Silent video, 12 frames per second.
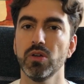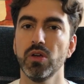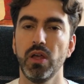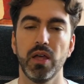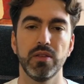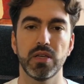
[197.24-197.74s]

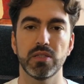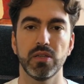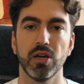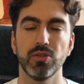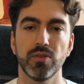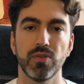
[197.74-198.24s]
and testing
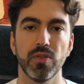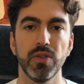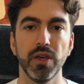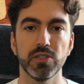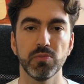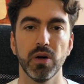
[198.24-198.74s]
out different
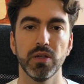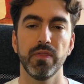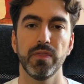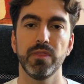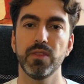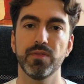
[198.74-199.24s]
things, but
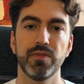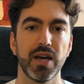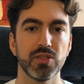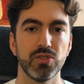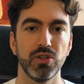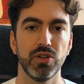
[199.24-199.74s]
the
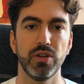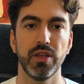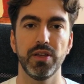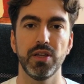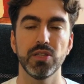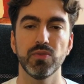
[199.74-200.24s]
faster
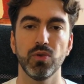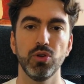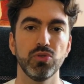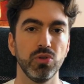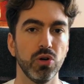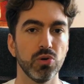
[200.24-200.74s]
it is for you
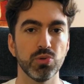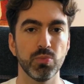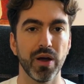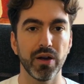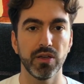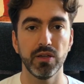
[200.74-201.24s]
to go to
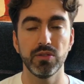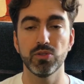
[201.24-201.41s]
market,